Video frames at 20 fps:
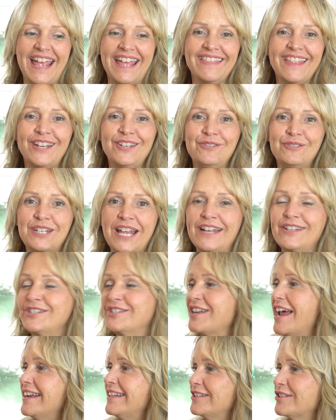And then you
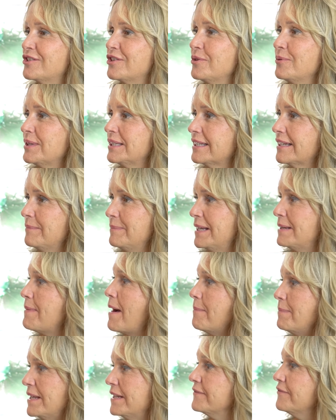touched on it too a little bit
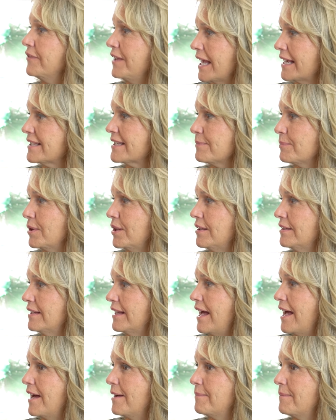about being flexible.
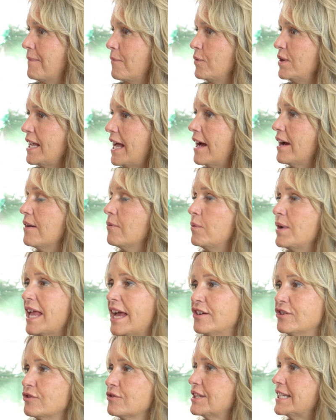Yeah. Um, we we
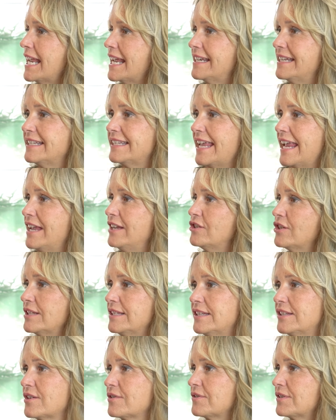understand as
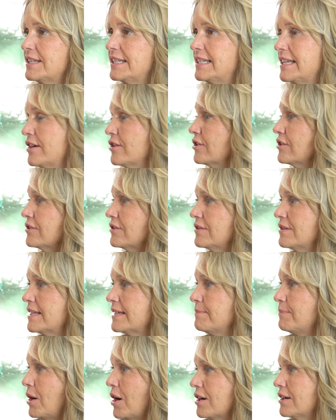agents, there's dinners
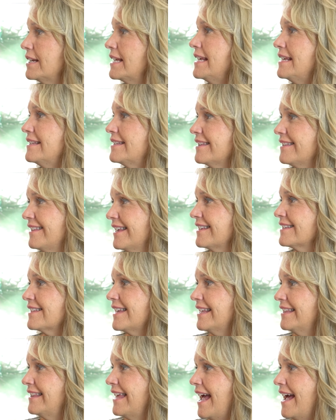and parties and things
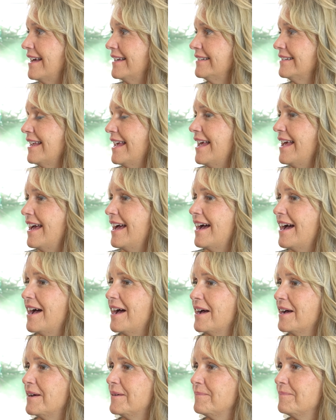like that.
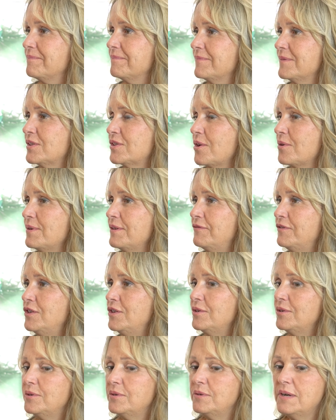Um, so if
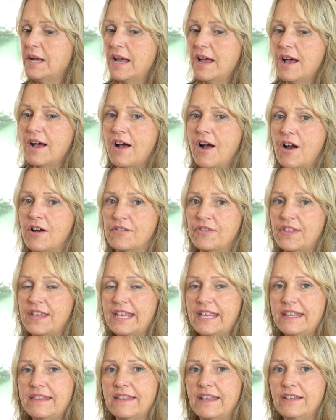you are
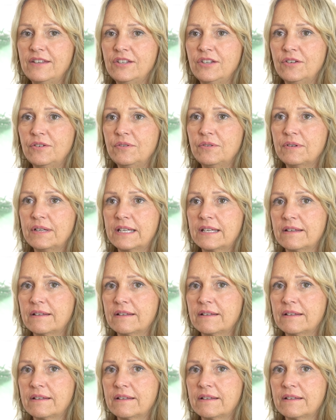thinking that you